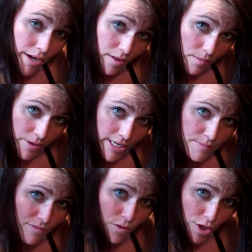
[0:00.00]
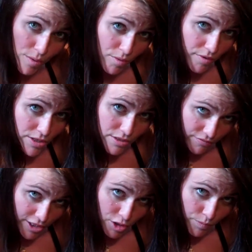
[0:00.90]
regular braids before you move on to
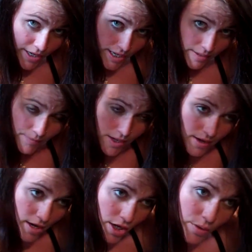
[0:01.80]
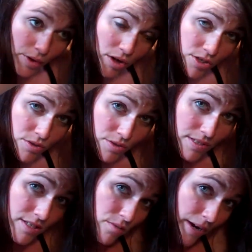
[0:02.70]
French braiding. You can also do
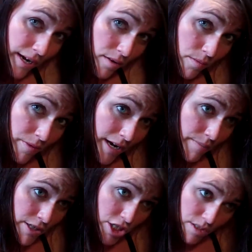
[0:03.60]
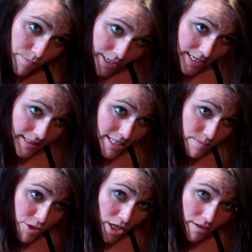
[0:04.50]
this as a regular braid by just braiding this
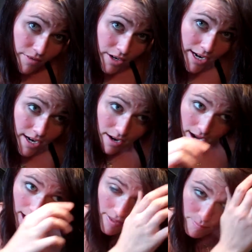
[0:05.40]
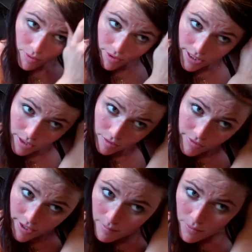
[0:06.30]
chunk of your hair and then pulling it over
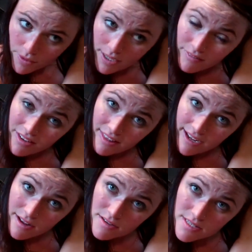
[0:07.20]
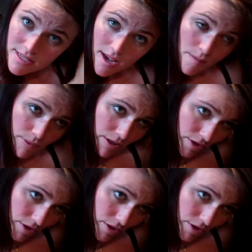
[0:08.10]
and pulling everything else. But it